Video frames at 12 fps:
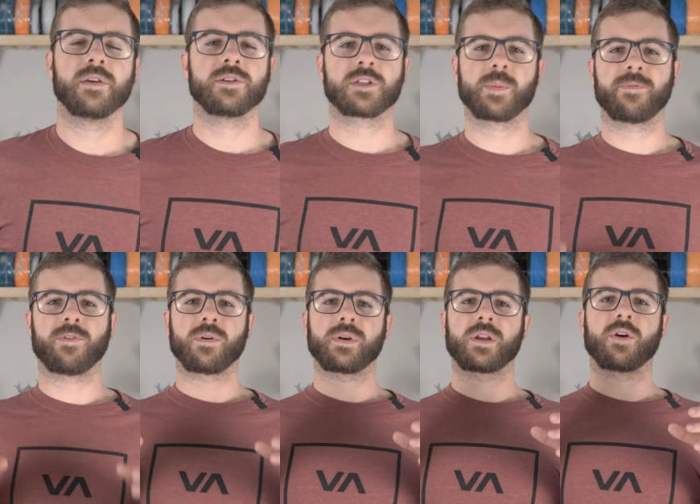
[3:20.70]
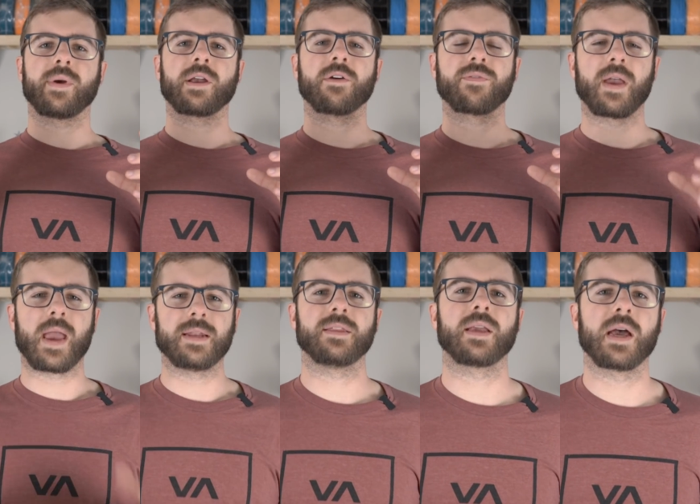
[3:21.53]
So before going over
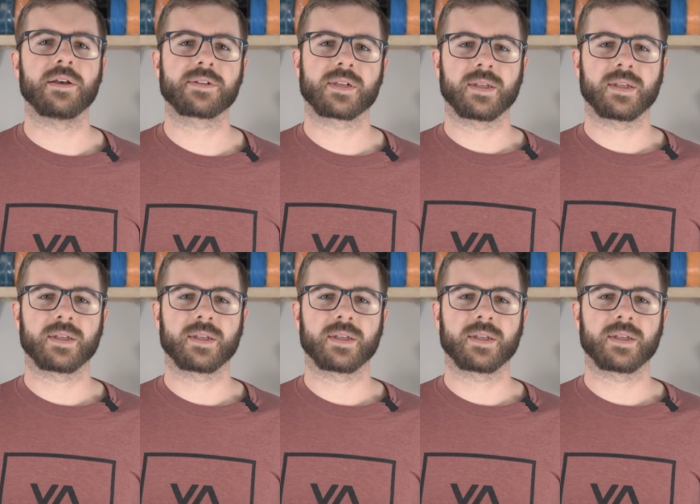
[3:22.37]
anything else,